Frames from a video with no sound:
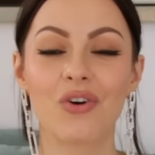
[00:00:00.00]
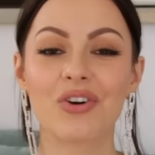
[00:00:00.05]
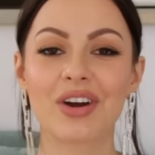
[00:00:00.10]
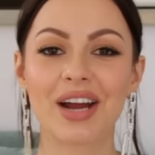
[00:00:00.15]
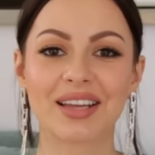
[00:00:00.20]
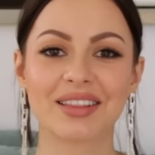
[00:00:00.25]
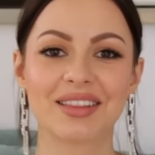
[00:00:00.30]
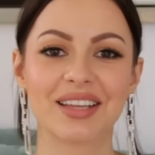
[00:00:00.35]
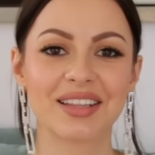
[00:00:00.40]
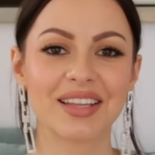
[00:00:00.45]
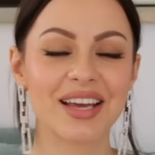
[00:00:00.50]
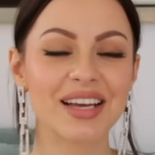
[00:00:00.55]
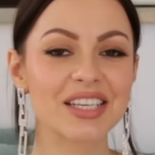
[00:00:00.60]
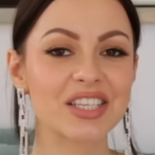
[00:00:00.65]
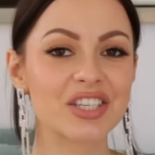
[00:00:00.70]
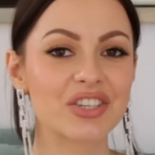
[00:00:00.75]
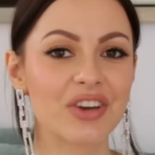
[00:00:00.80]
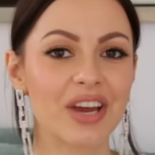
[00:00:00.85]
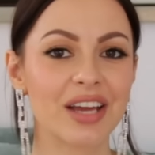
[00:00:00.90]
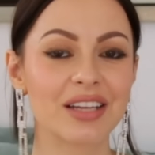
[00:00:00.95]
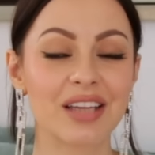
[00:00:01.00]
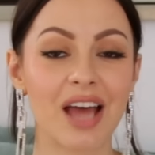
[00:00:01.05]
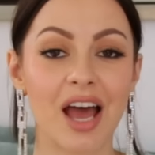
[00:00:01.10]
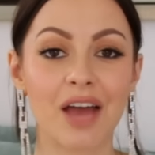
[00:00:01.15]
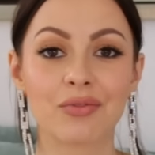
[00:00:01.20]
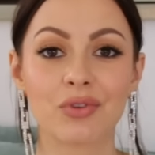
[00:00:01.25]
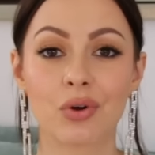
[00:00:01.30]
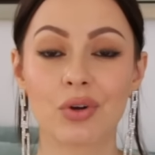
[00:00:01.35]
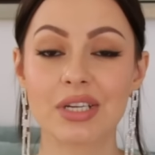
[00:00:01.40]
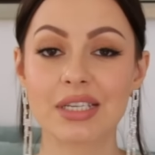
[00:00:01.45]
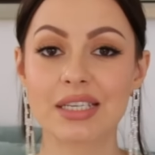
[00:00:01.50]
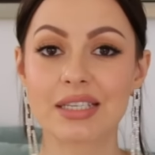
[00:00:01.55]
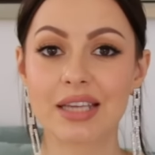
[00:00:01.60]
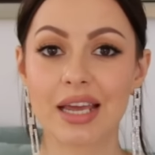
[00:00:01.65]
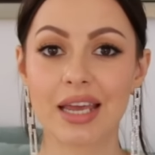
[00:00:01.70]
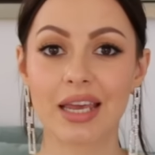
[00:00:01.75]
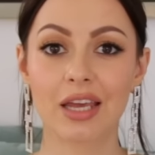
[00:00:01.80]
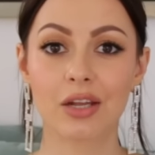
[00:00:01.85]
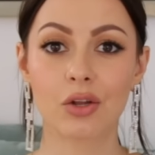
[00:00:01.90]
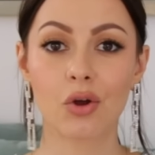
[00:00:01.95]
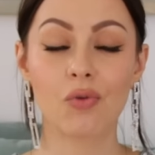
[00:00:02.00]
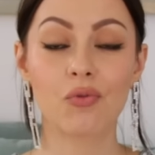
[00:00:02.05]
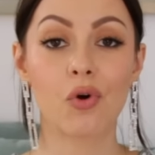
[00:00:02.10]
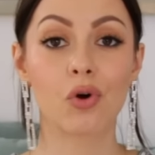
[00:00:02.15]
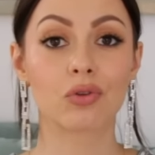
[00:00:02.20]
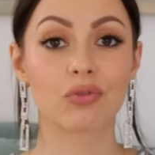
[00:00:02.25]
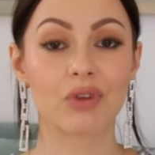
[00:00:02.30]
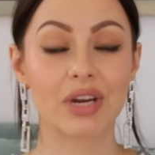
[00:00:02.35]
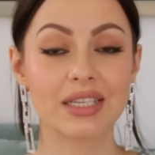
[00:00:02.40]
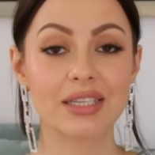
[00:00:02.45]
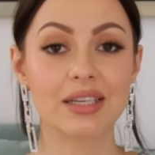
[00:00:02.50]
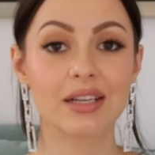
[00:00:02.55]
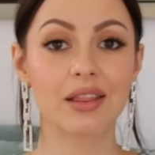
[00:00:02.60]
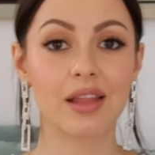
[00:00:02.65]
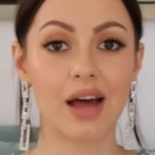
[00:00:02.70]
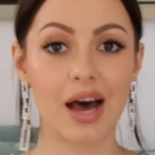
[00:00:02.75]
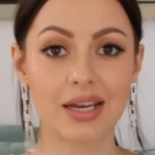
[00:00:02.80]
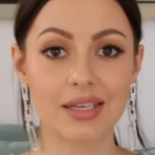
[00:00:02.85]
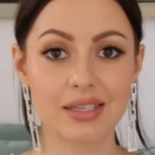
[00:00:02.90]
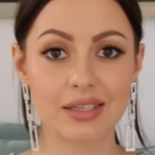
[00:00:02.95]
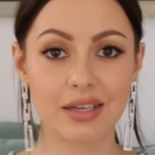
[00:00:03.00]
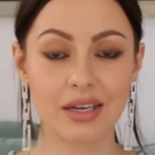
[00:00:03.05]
Alright, the next trend I've noticed taking off already last